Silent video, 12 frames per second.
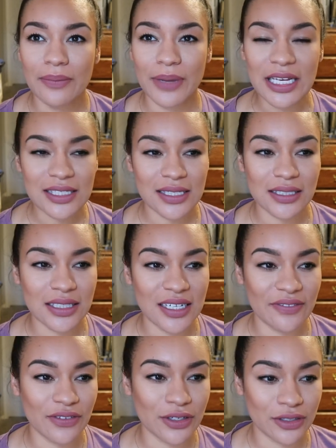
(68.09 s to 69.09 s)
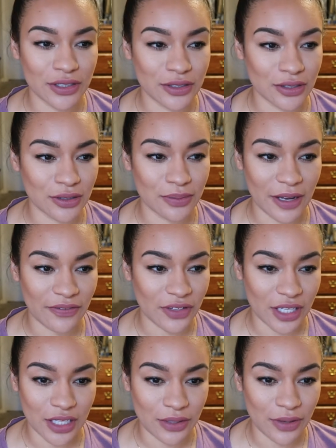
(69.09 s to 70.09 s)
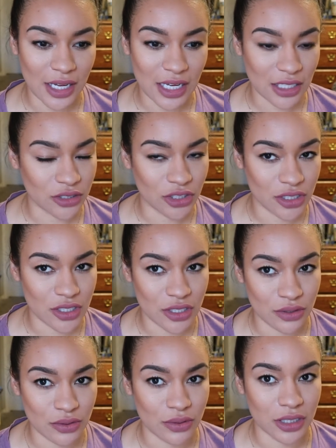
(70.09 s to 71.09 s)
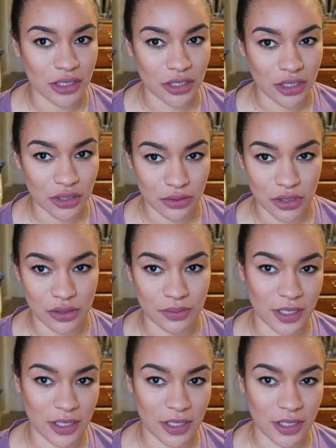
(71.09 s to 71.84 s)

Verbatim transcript: basically if you do YouTube, I feel like you can't just do YouTube.